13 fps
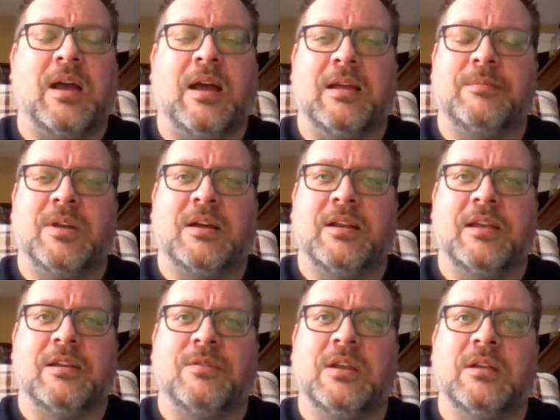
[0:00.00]
"I am not
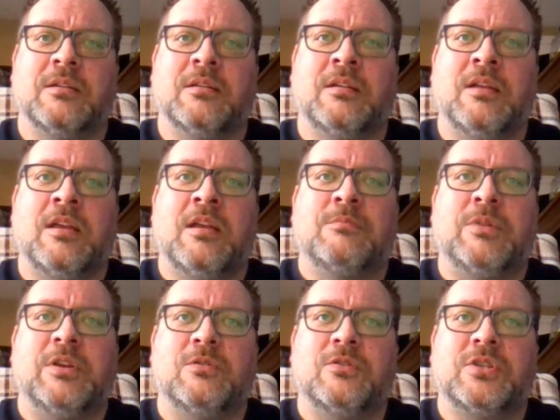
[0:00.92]
angry,
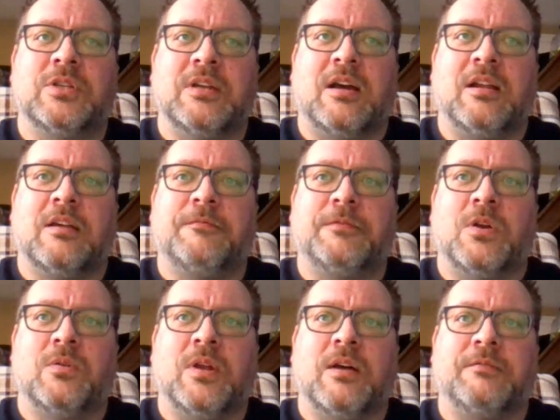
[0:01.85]
but you should not have
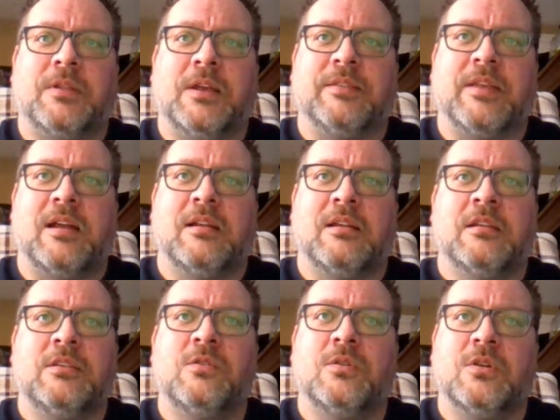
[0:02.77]
flown off like that.
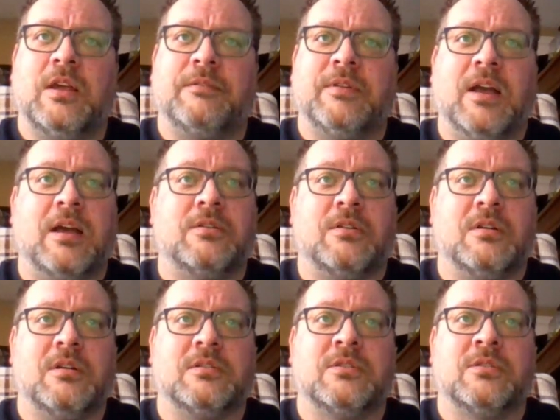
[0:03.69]
You could have gotten
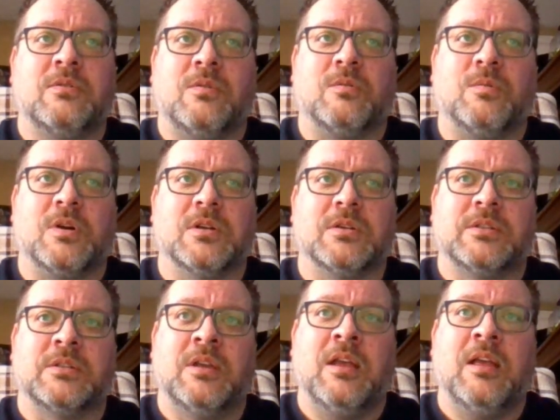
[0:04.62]
hurt, or
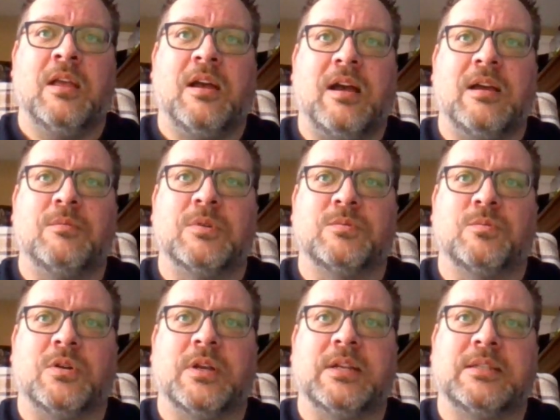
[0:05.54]
worse. I was
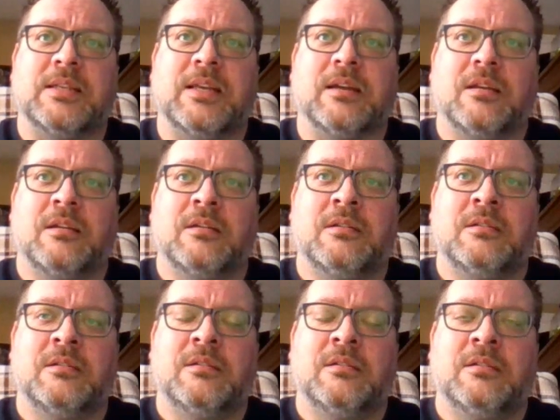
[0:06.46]
worried sick."
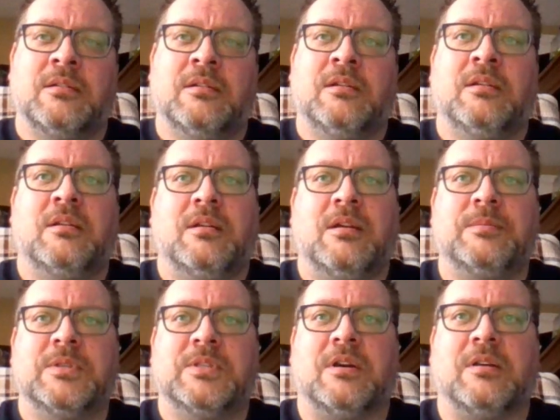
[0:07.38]

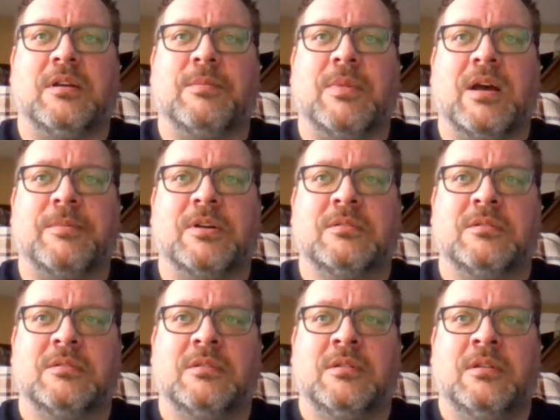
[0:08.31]
"I'm sorry, Mama."
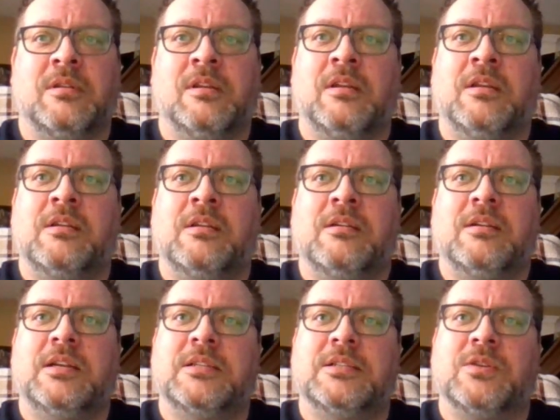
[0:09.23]

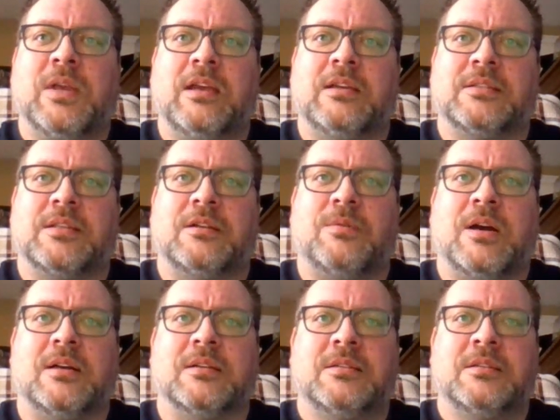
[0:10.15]
"It is okay," said
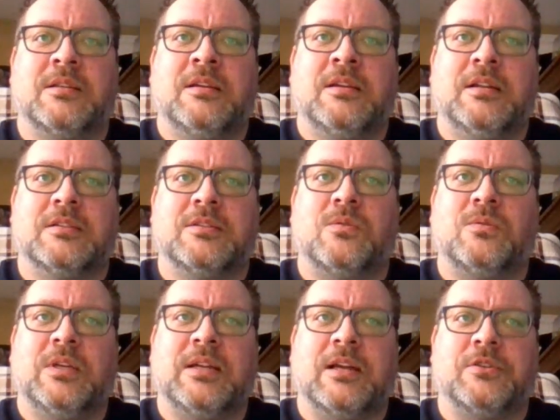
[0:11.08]
Roz. "It is
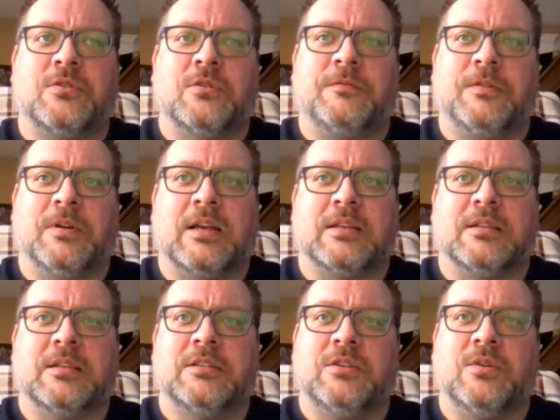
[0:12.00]
only natural for
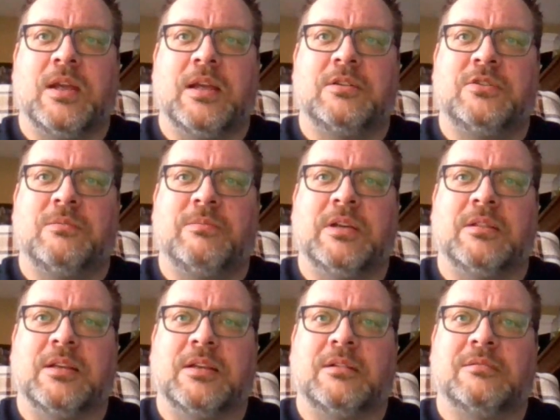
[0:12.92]
goslings your age to be
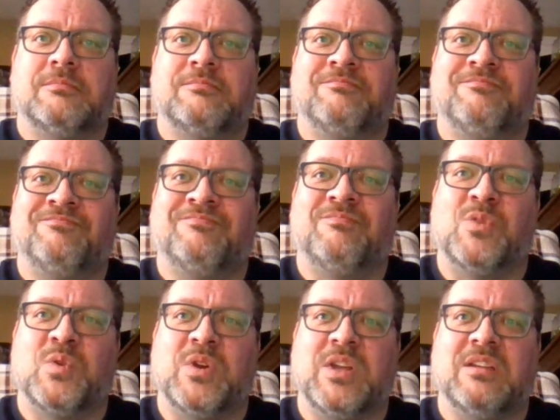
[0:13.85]
a little
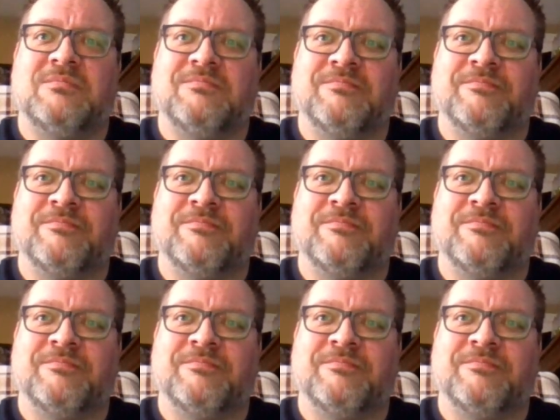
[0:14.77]
moody."